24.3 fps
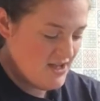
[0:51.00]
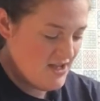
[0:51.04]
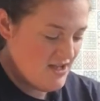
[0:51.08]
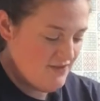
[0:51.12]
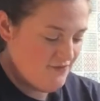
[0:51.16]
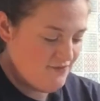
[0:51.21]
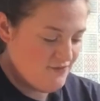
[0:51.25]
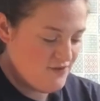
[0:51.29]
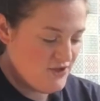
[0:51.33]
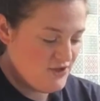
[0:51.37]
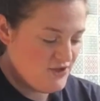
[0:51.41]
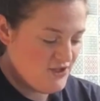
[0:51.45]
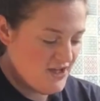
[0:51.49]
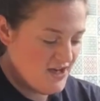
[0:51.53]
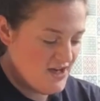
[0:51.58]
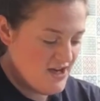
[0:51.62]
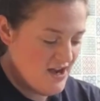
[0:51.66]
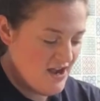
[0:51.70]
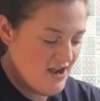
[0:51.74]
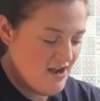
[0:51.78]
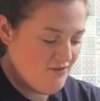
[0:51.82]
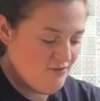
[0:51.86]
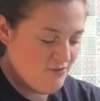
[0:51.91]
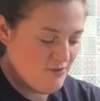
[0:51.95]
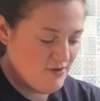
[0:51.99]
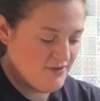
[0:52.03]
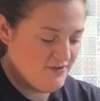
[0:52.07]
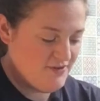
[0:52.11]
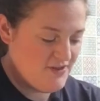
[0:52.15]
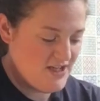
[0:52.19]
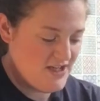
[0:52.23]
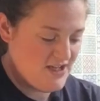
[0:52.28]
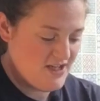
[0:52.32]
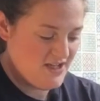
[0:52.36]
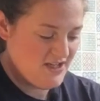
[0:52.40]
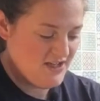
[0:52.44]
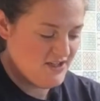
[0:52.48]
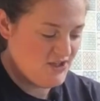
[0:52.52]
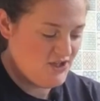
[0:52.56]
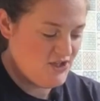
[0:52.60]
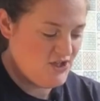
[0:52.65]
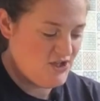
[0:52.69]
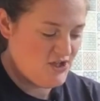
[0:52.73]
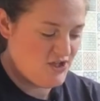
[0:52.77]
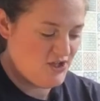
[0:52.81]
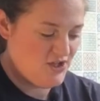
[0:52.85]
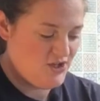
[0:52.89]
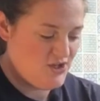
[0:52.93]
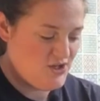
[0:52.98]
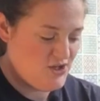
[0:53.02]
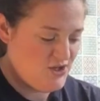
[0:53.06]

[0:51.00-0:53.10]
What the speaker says: If you don't have one of these, you can